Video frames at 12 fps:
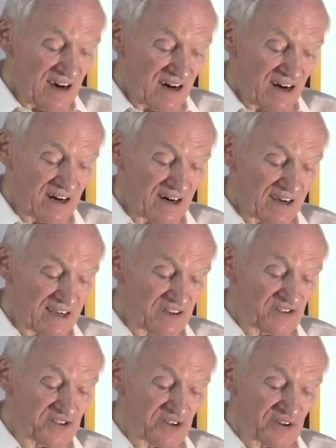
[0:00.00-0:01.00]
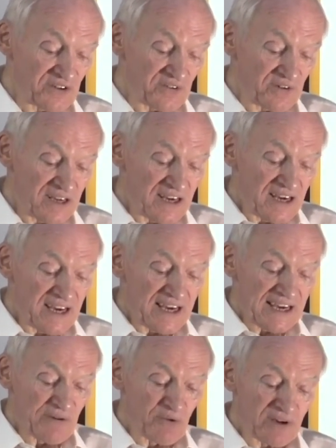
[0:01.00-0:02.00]
uh, in two,
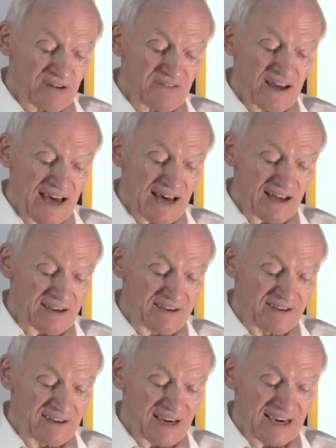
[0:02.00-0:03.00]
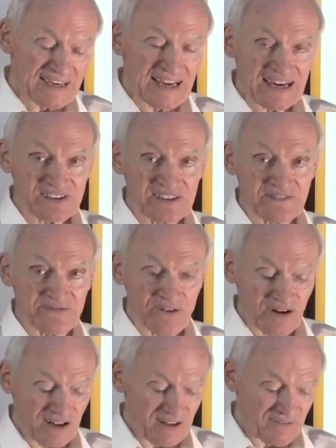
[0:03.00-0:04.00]
he would have had a nasty
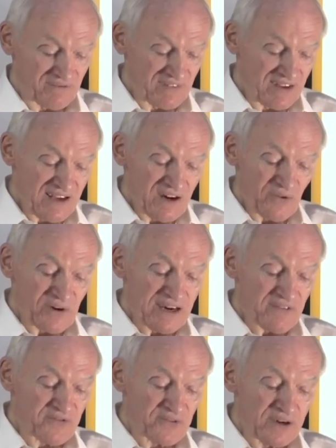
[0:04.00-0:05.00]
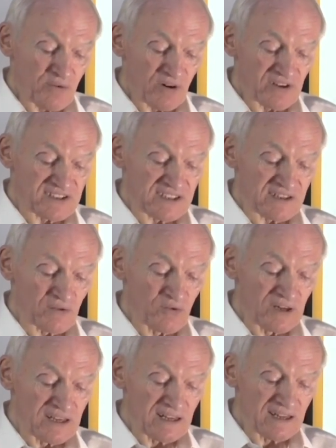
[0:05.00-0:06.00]
fall. We have three words here
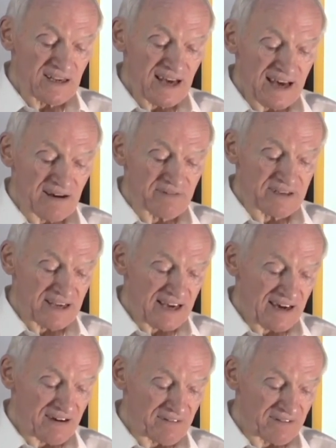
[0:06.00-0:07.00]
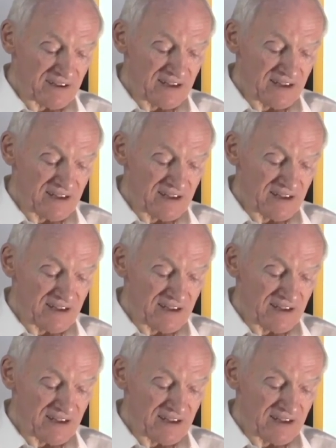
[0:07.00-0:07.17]
will, have, and have.